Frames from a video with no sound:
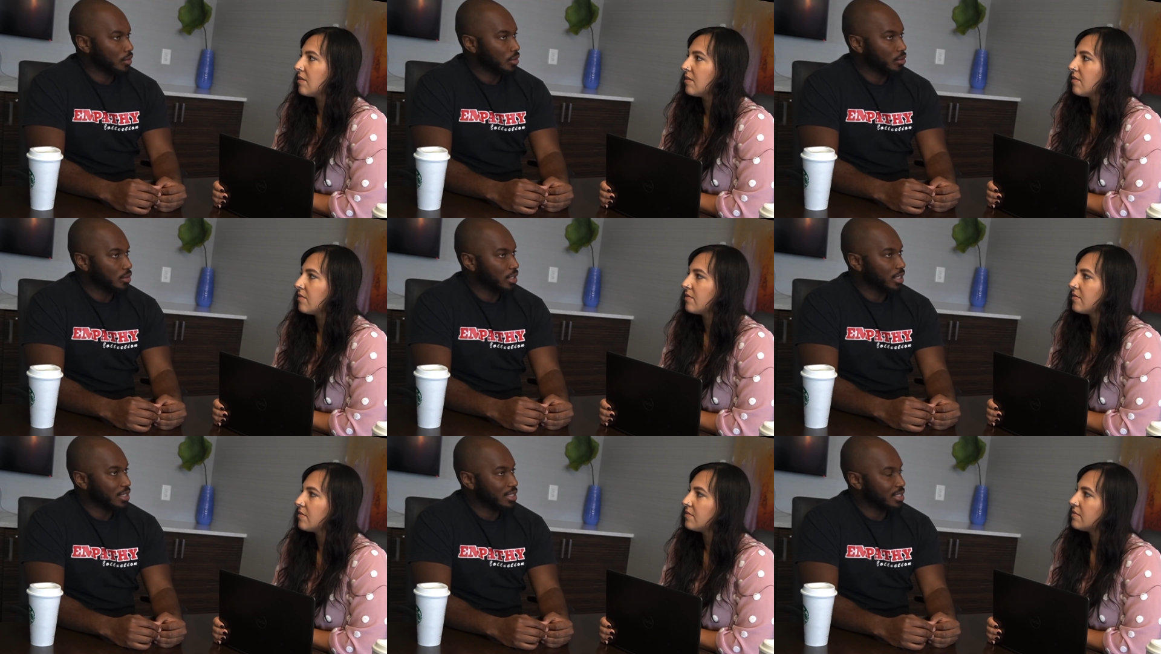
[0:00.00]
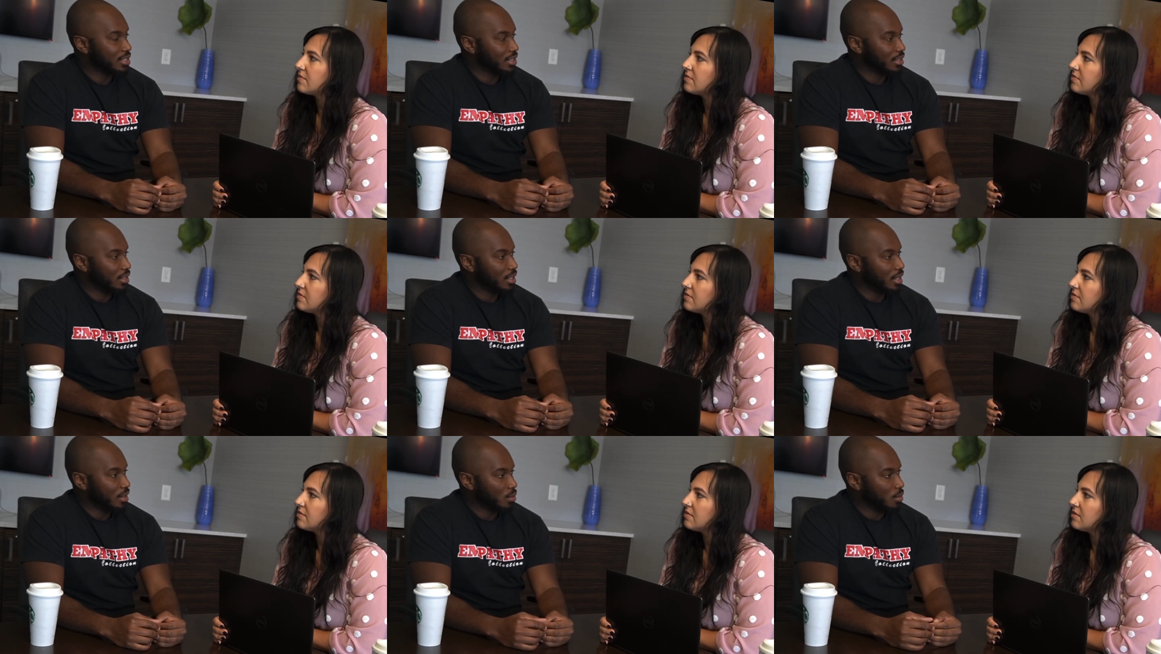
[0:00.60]
Speaker 1: do they see
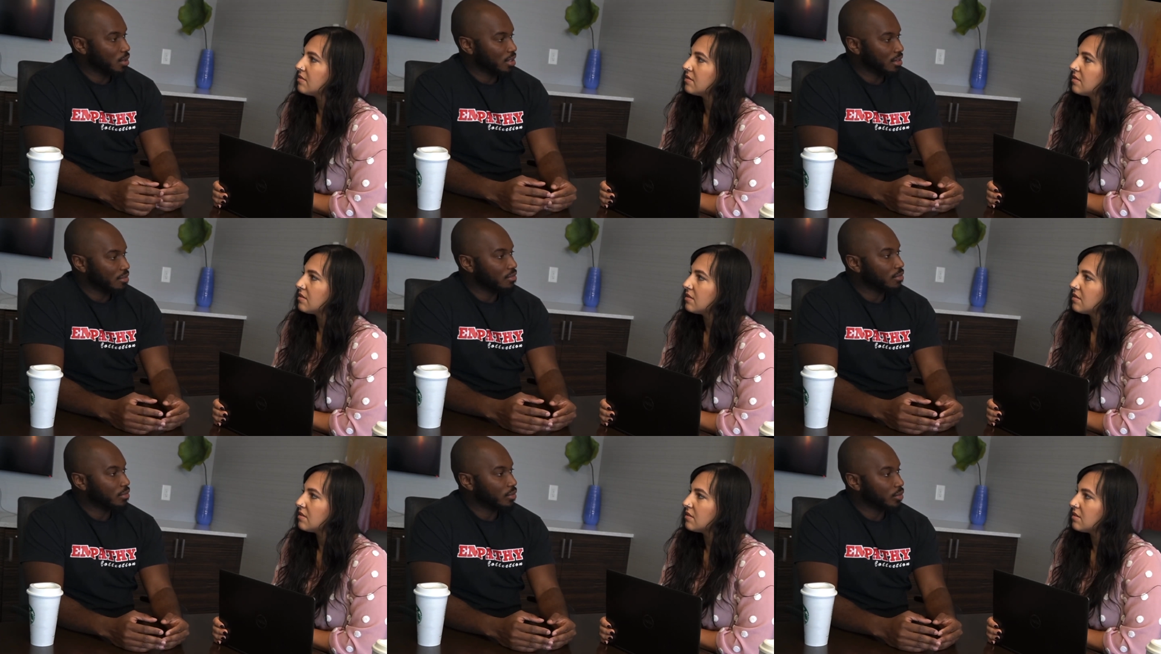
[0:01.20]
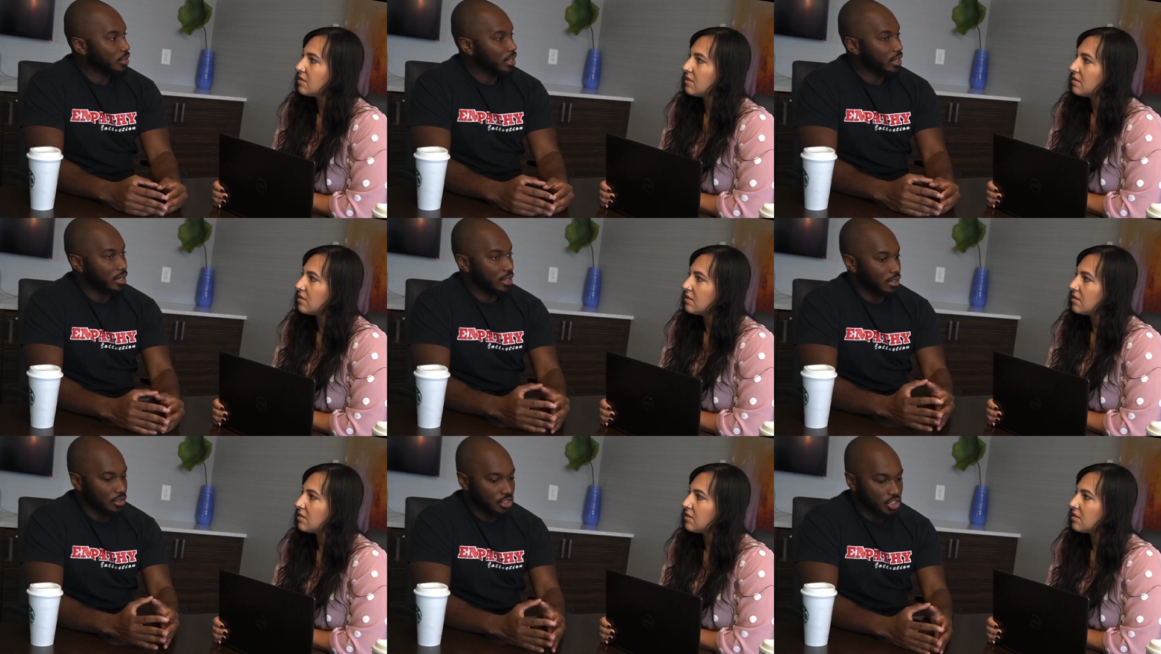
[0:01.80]
their working
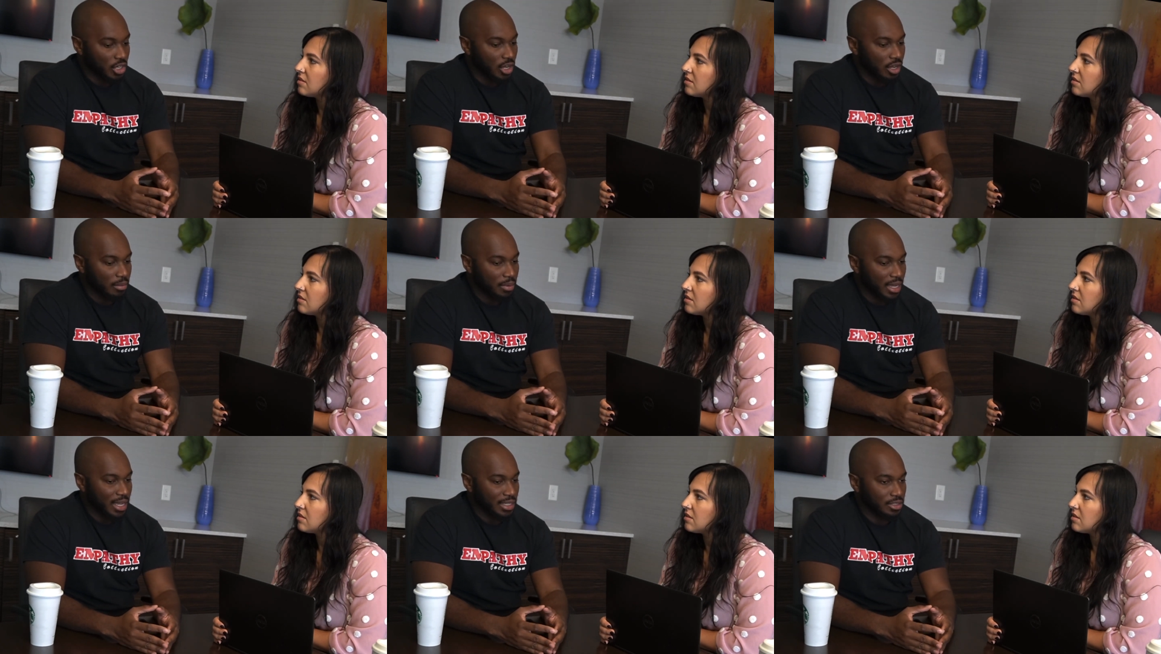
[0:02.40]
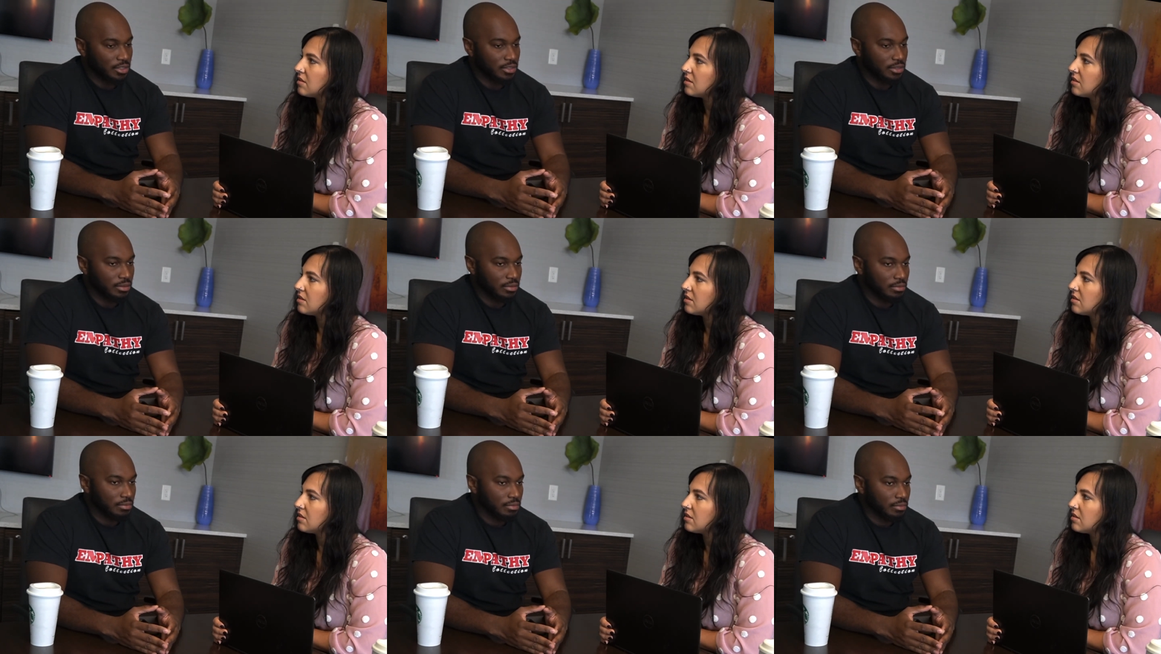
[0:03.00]
their job
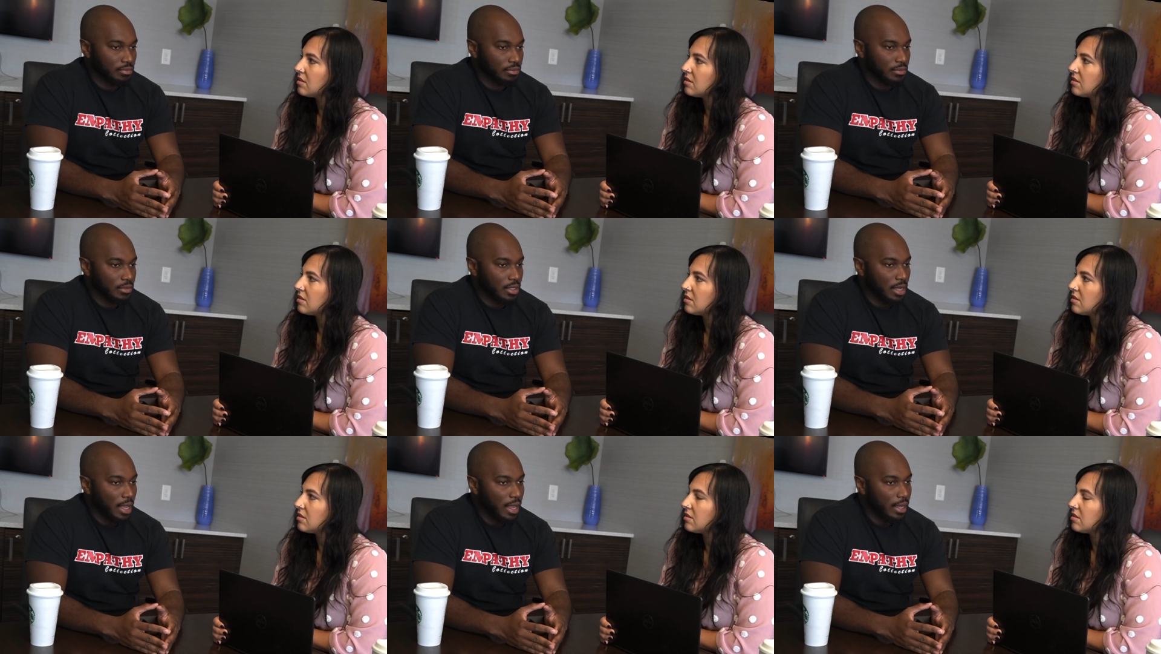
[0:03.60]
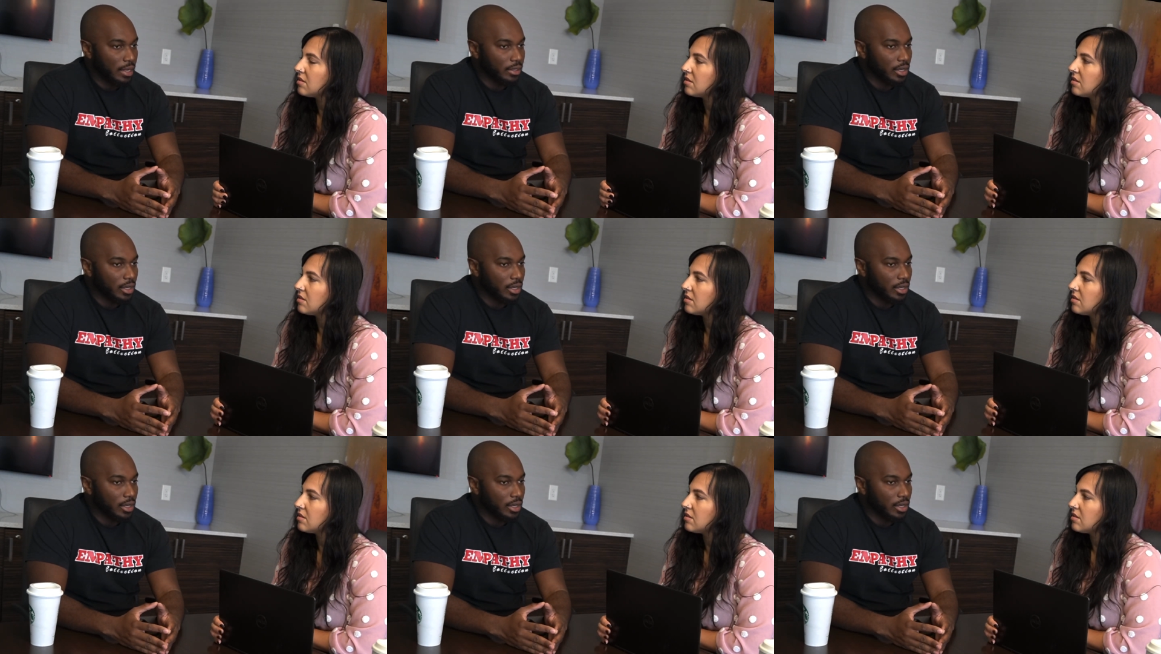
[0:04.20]
as an